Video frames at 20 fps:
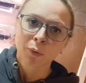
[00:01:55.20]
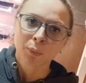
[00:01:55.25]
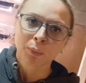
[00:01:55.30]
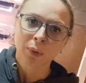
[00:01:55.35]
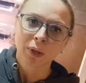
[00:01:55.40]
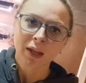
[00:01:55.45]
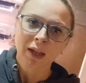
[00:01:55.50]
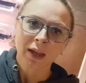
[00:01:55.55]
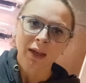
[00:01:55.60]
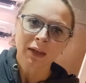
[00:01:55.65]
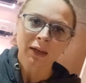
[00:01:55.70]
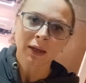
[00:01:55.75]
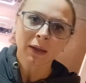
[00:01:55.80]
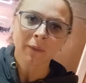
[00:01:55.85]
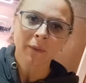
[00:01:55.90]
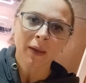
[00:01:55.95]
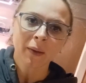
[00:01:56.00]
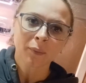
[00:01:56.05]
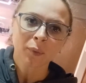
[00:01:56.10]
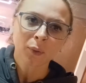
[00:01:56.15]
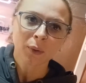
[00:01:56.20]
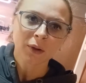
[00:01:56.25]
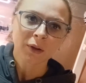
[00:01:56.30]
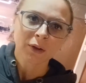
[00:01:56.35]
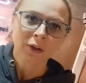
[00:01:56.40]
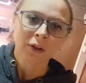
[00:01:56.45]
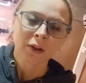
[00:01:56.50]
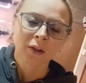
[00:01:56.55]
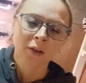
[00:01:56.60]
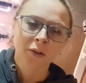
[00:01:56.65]
we're kind of on that
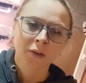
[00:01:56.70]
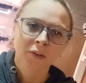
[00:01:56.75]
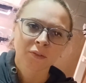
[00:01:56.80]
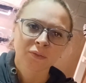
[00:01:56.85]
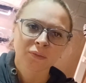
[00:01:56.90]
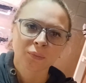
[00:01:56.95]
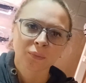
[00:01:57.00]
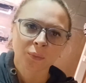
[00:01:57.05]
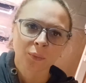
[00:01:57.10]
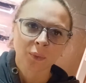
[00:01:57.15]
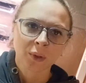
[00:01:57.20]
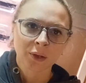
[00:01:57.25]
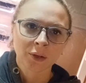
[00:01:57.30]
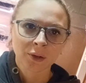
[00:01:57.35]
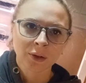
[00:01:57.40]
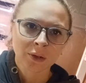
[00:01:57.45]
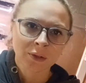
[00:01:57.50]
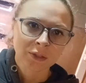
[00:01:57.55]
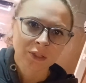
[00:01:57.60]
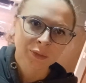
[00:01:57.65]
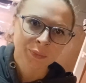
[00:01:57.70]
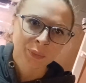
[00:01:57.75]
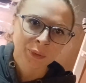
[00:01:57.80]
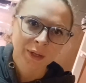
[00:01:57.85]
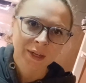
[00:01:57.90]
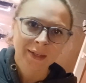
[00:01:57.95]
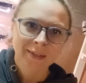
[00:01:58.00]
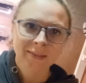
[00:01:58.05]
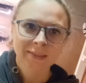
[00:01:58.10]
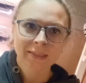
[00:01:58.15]
border of winter,
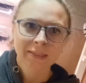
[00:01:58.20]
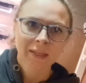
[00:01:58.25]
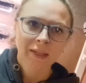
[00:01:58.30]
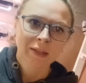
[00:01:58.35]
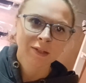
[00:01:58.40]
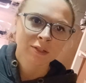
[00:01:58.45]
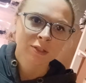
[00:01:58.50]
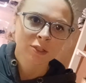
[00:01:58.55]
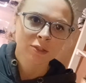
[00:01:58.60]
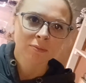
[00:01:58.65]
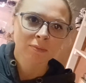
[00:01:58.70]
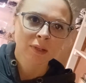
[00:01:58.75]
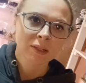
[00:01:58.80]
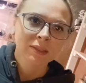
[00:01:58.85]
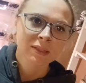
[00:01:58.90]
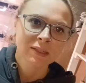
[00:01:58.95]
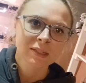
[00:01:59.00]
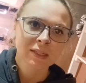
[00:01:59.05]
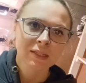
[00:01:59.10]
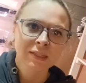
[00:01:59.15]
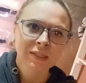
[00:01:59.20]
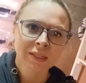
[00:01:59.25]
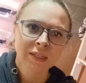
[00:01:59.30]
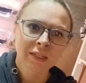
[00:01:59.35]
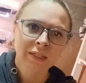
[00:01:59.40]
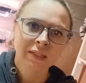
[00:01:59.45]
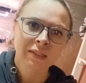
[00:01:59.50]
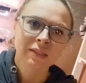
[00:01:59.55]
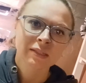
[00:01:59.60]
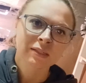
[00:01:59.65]
spring / mud
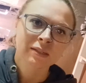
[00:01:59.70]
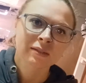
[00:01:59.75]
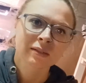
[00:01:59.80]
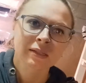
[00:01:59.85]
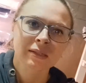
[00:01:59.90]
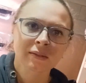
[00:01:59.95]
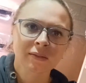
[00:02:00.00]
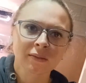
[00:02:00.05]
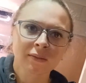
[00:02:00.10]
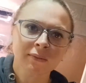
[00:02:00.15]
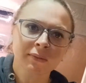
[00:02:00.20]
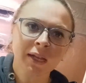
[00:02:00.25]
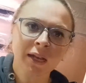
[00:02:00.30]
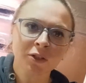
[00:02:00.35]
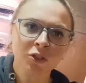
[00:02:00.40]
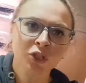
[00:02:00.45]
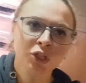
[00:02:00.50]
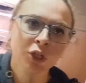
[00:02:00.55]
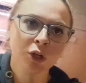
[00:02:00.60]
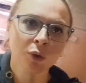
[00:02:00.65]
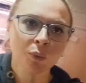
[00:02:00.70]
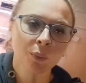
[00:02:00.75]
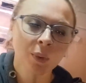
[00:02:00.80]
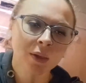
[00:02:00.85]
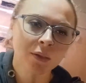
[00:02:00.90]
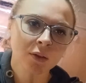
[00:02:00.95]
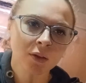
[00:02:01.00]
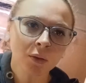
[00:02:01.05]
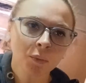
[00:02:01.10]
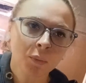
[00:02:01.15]
season. It's not sure
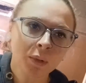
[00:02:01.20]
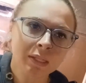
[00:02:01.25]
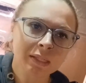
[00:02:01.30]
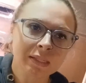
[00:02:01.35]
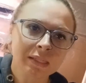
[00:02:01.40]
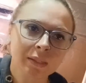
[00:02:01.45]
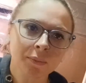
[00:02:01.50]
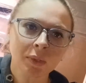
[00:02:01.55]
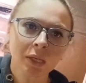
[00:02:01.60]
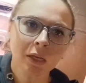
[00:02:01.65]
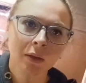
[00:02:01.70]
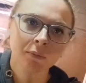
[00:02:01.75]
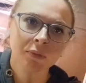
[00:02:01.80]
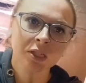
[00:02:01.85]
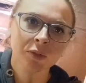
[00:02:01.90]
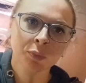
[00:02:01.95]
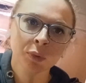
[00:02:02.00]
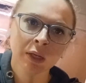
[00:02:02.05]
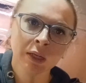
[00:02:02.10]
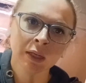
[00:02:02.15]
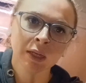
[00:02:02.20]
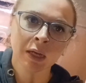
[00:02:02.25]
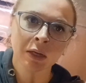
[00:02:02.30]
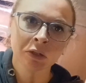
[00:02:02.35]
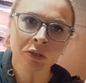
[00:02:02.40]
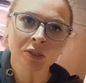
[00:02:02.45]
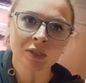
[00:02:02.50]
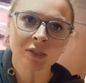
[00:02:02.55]
whether it wants to become spring yet or